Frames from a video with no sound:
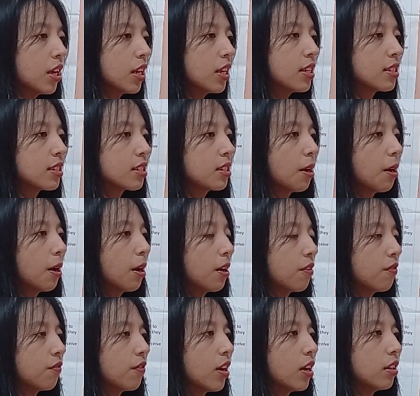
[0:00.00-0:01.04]
the
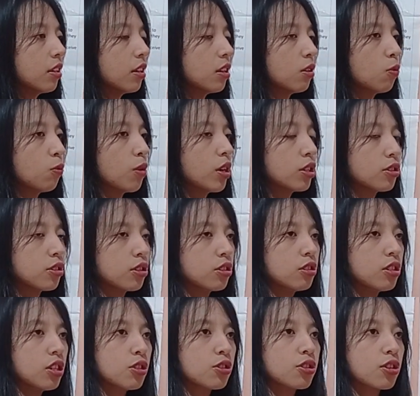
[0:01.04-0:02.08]
event in which the
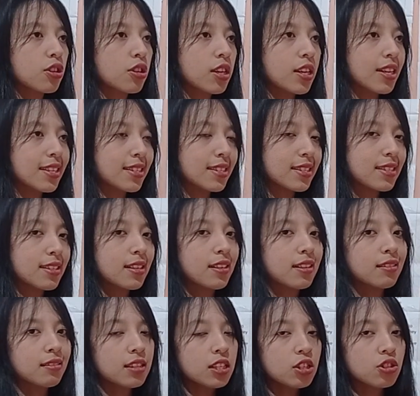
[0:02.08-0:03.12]
teacher is
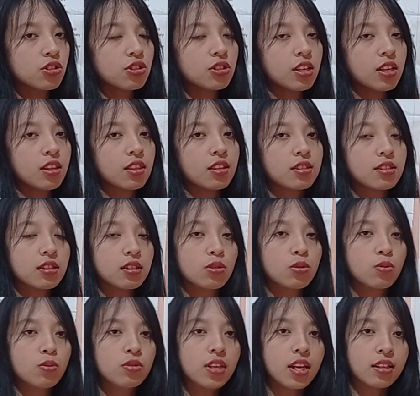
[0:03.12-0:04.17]
teaching the
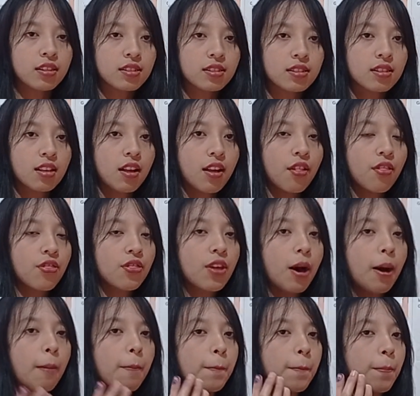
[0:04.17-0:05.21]
students
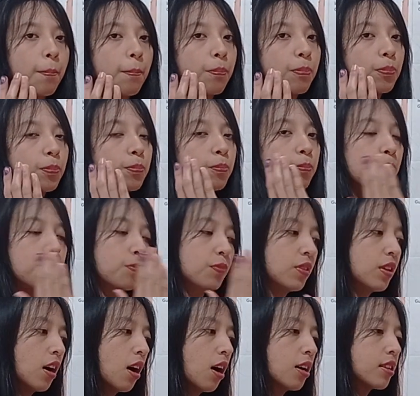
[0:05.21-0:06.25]

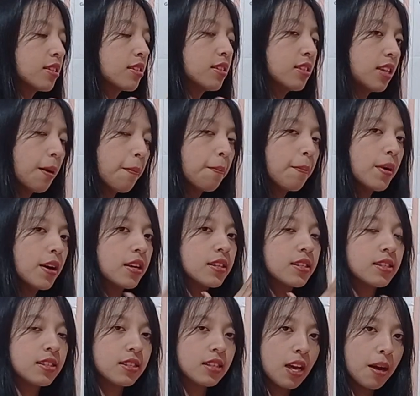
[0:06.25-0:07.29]
the
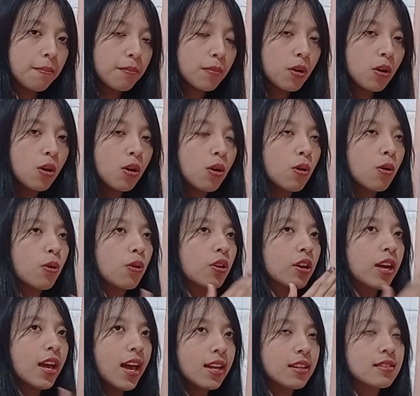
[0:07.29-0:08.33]
step-by-step or
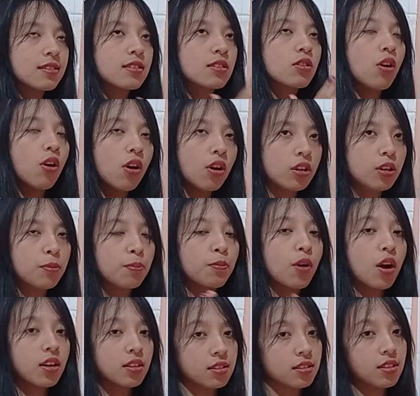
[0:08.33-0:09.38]
hands-on
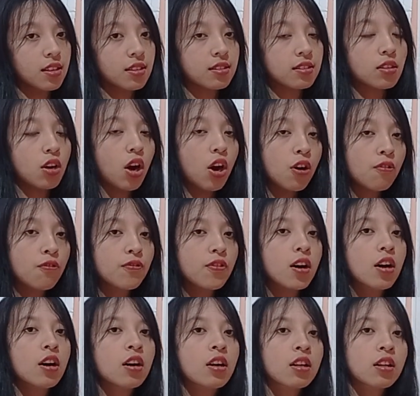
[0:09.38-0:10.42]
process of
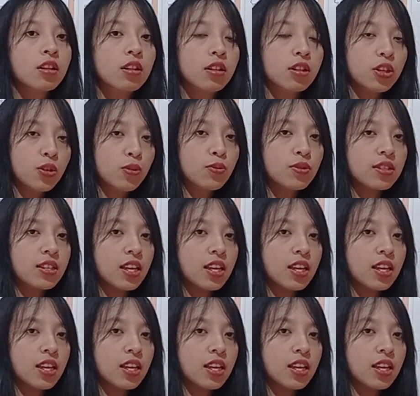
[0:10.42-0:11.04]
using